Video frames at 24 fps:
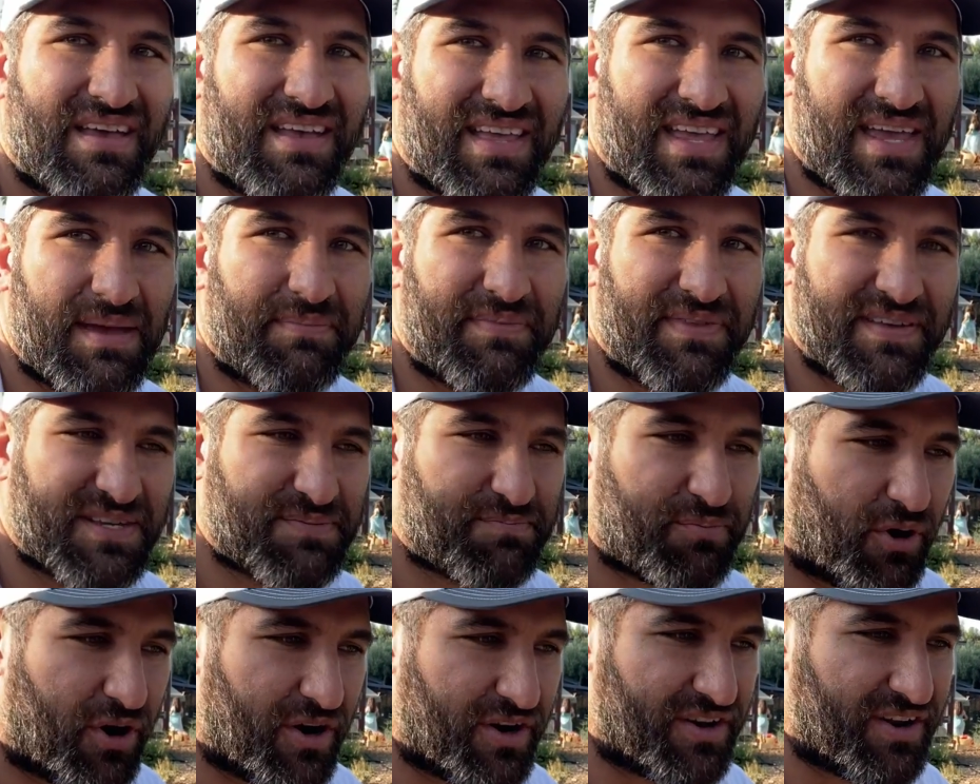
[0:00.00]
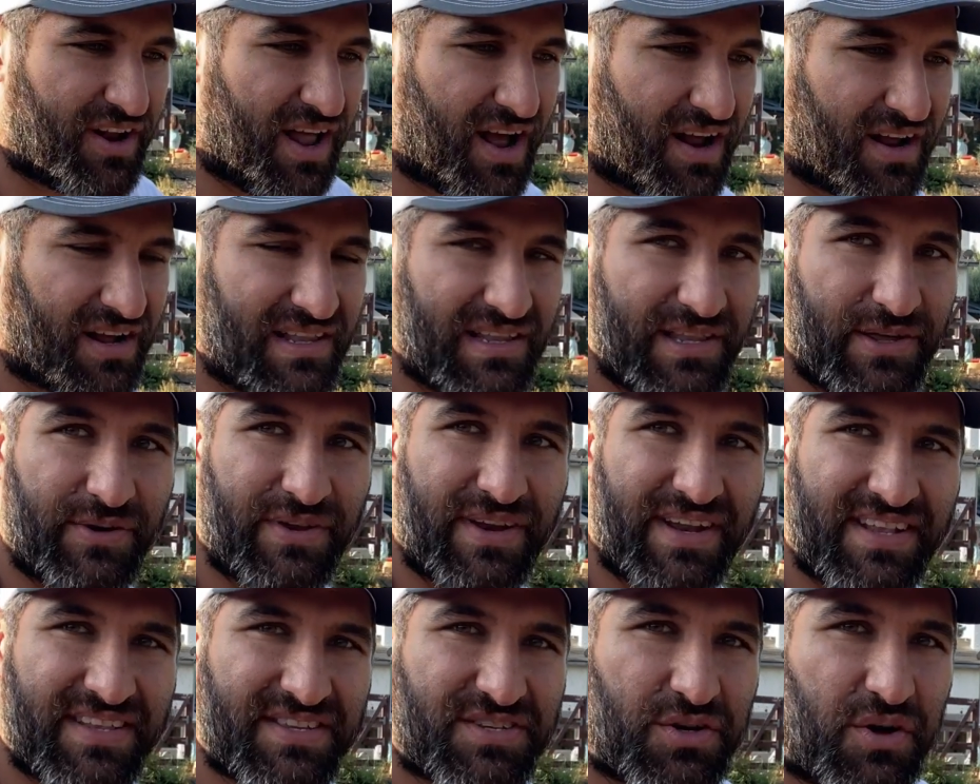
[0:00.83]
keep this part not
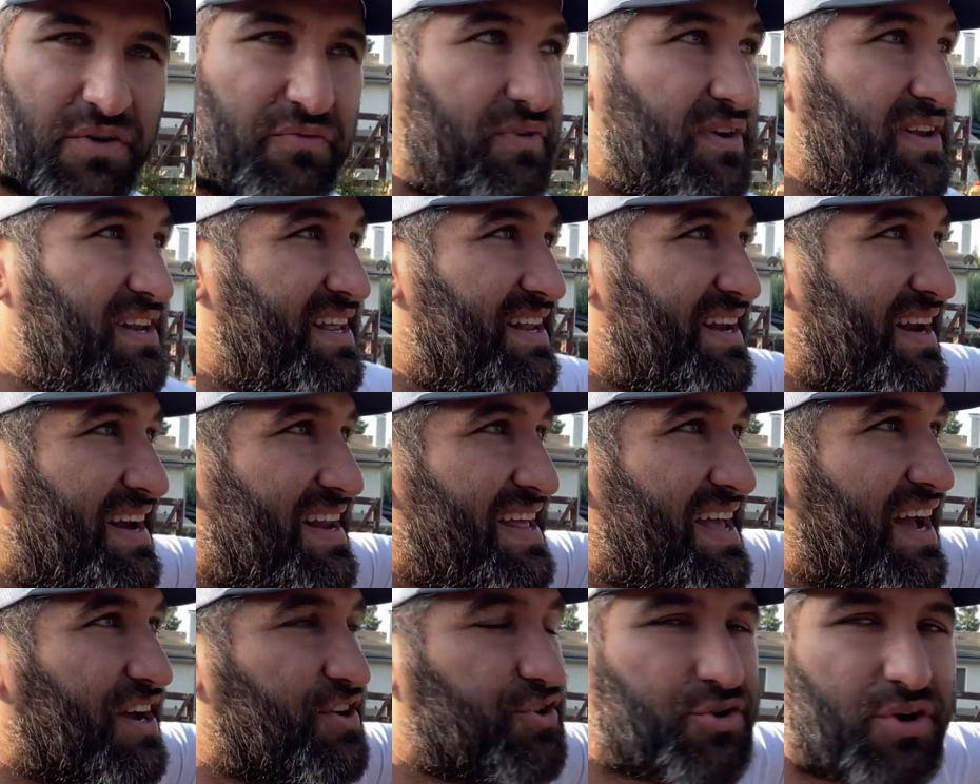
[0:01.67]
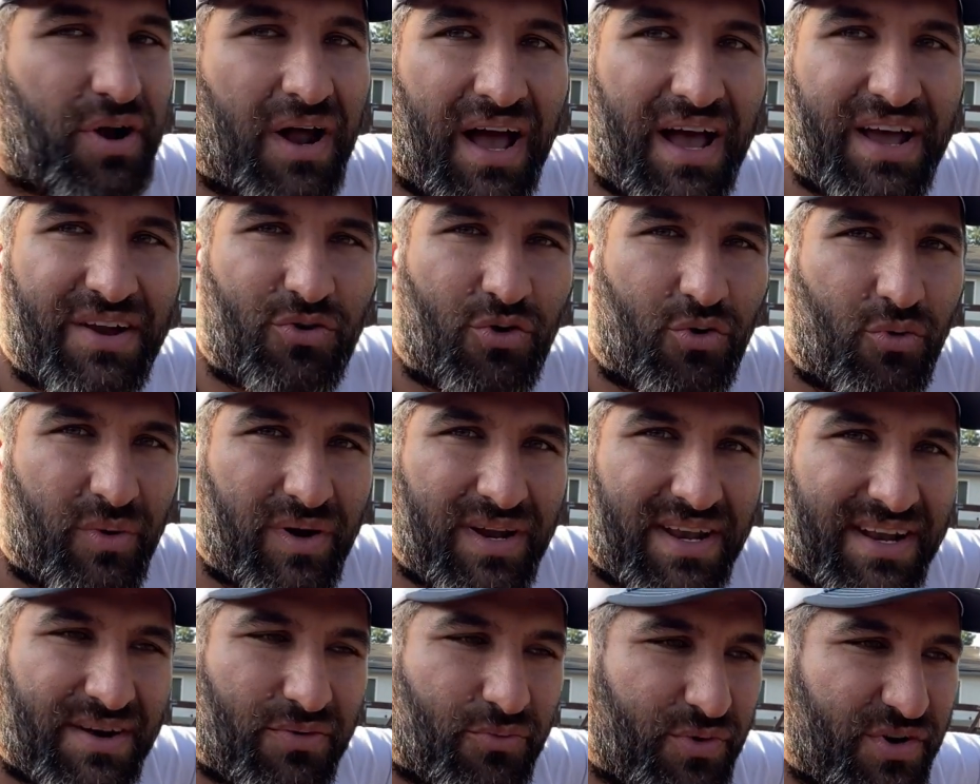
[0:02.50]
glued in. So if we need any extra height or
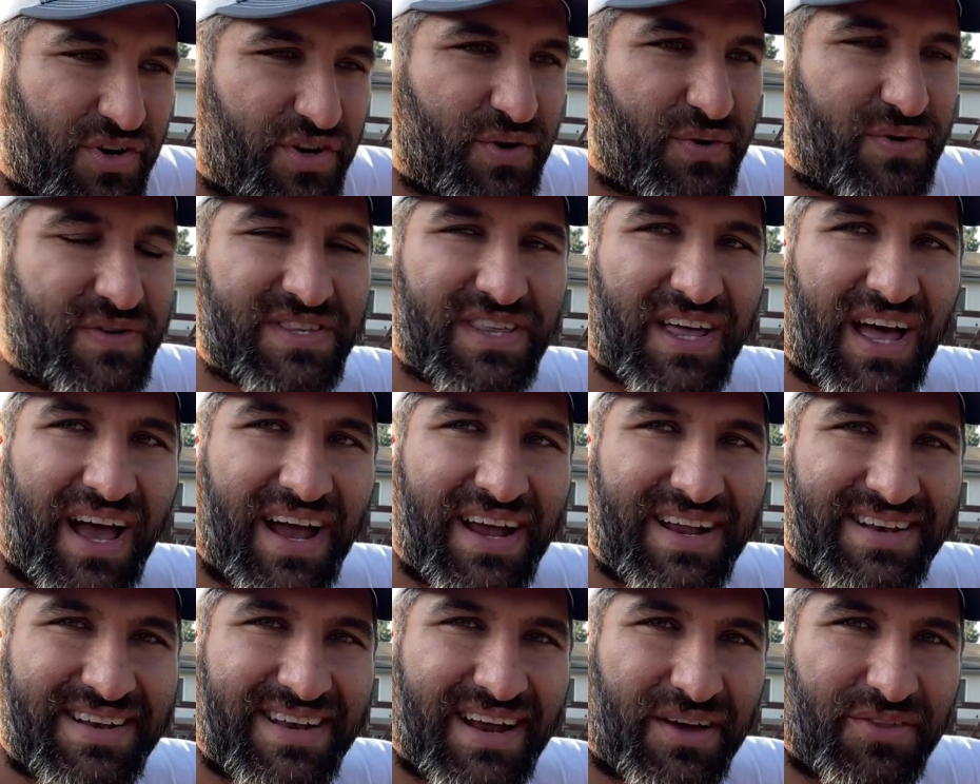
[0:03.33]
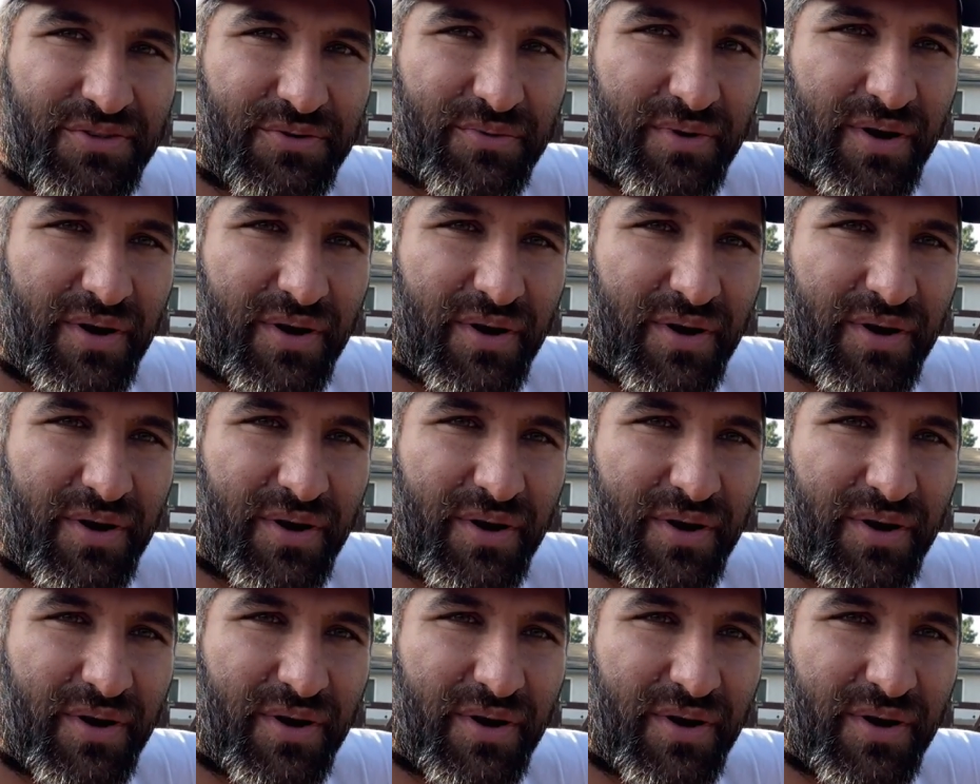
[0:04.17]
we need to reduce the height down the